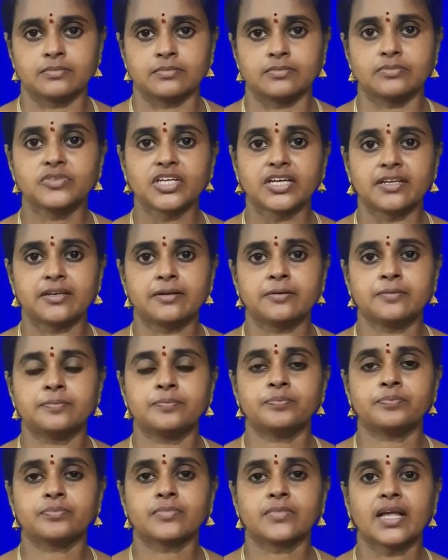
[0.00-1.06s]
Then
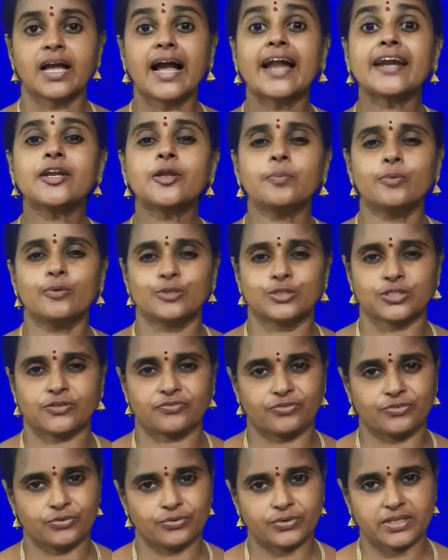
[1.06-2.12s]
attributes of
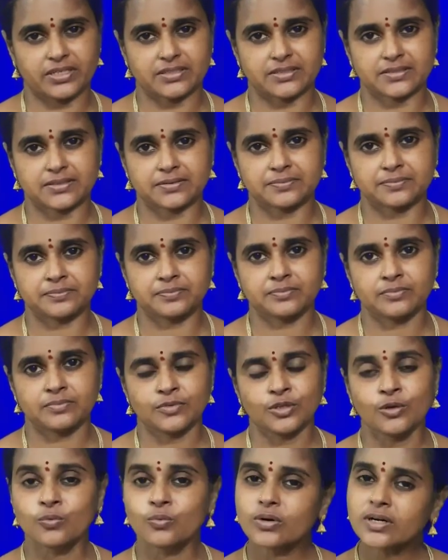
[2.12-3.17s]
tokens.
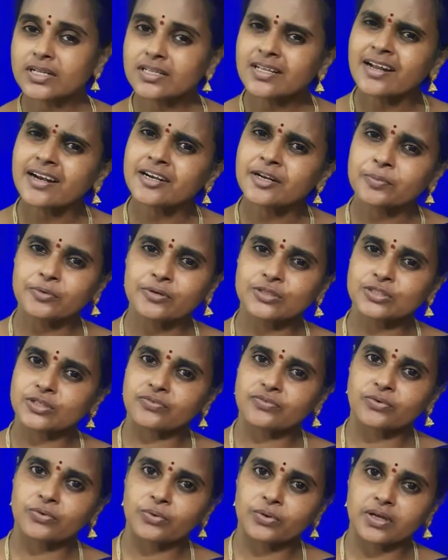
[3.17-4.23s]
What are the attributes of
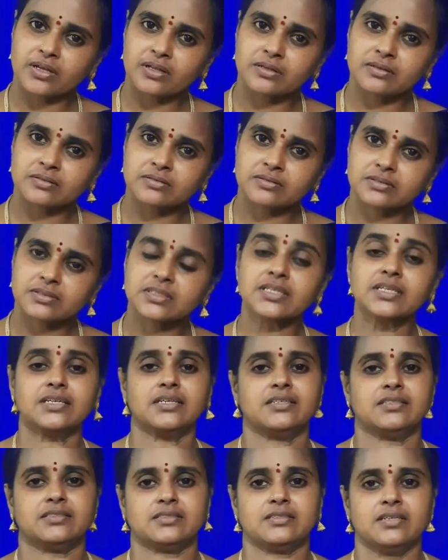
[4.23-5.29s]
tokens?
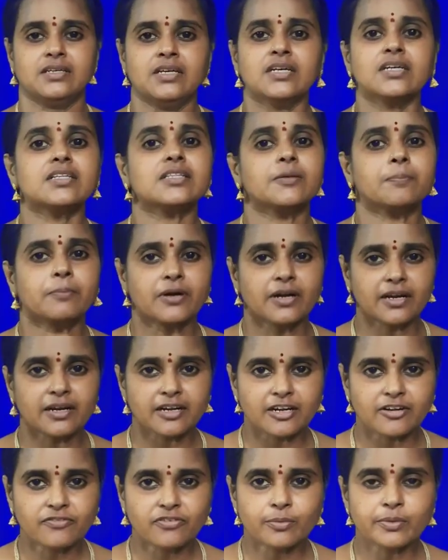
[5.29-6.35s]
Yes, the prior
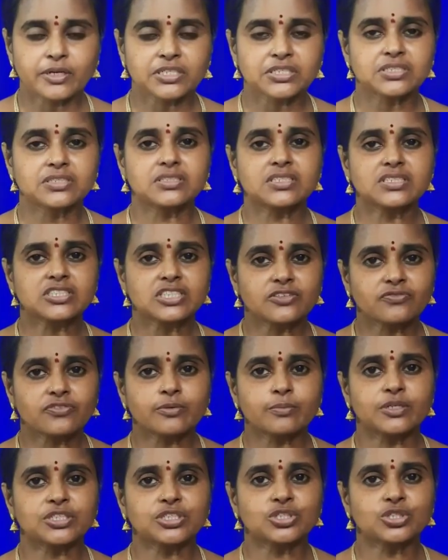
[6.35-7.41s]
information. This
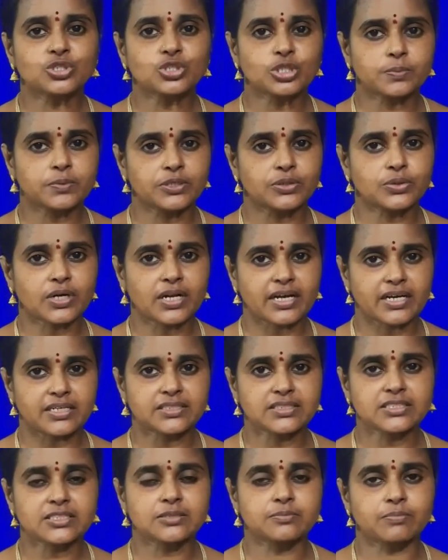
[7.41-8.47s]
information should be
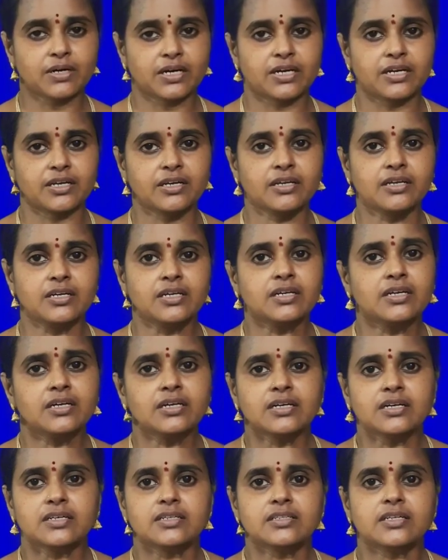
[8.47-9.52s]
utilized by
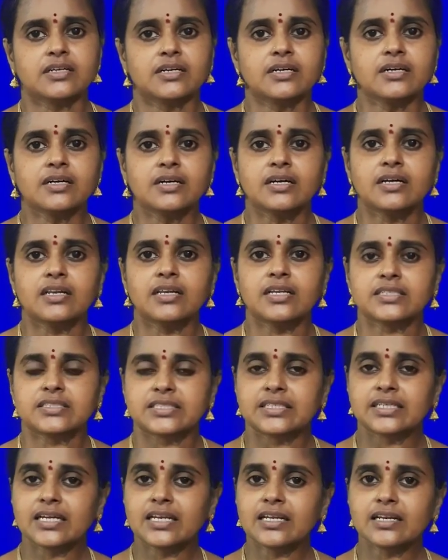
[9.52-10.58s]
the
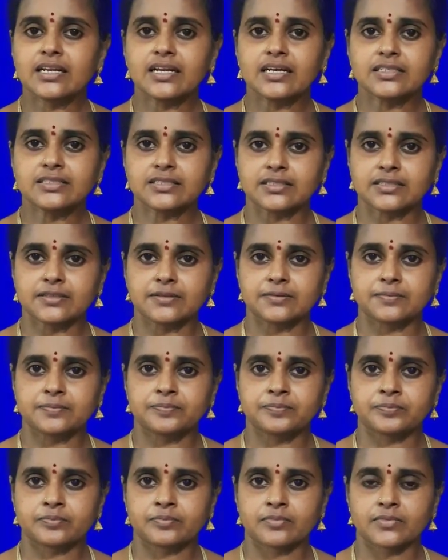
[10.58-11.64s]
lexical analyzer.
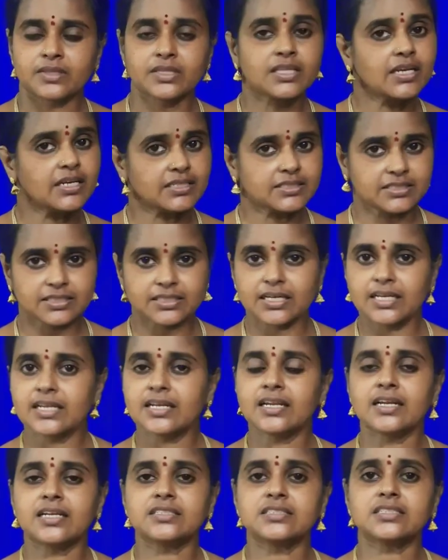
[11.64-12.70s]
The lexical
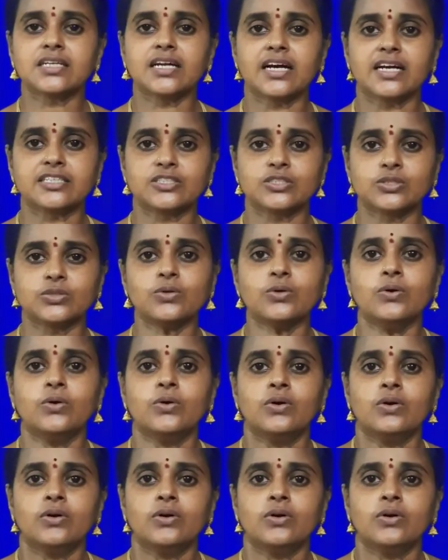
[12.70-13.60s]
analyzer has to